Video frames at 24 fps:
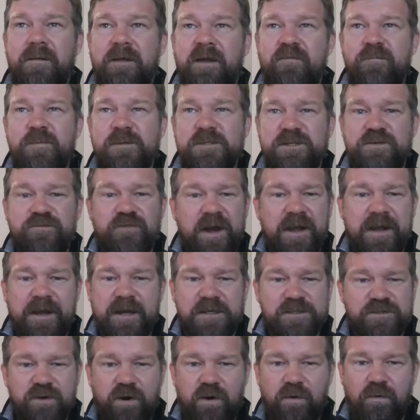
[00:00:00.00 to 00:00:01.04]
governments are trying to
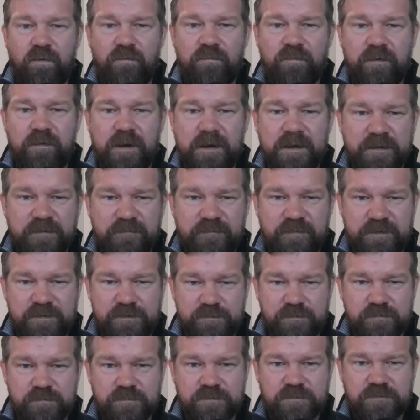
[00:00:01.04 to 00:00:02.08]
exert over
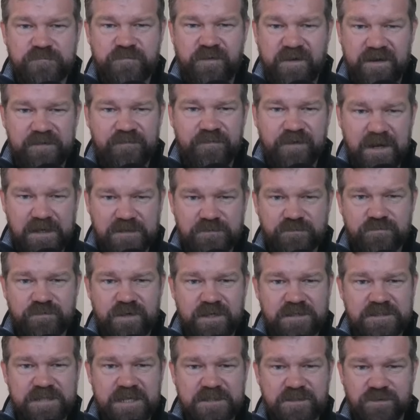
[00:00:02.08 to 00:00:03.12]
individuals' fi financial
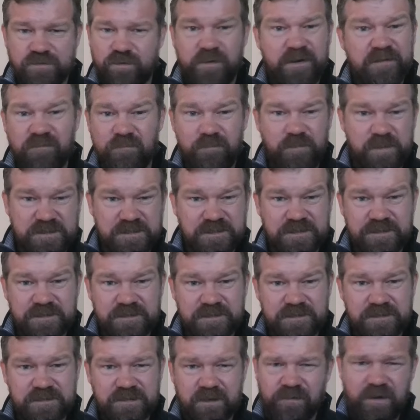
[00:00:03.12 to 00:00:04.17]
transactions or even businesses.